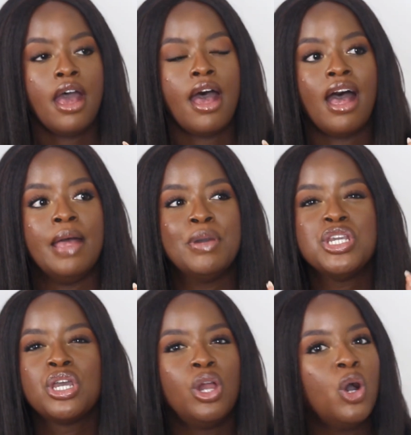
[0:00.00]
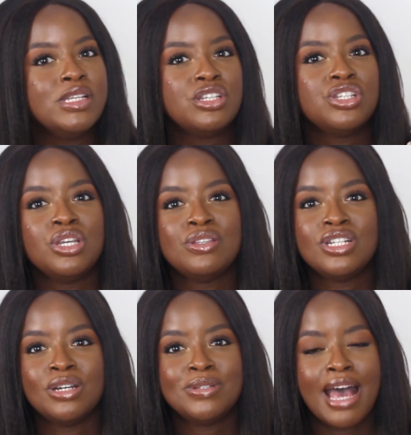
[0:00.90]
but you can always just
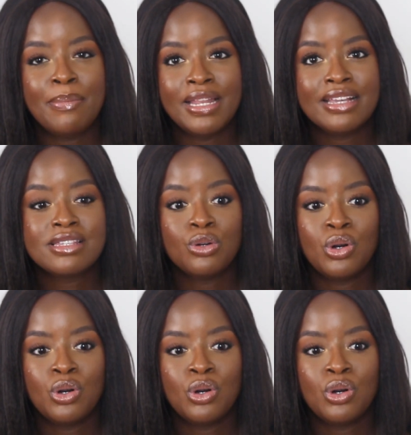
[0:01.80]
use, tablets,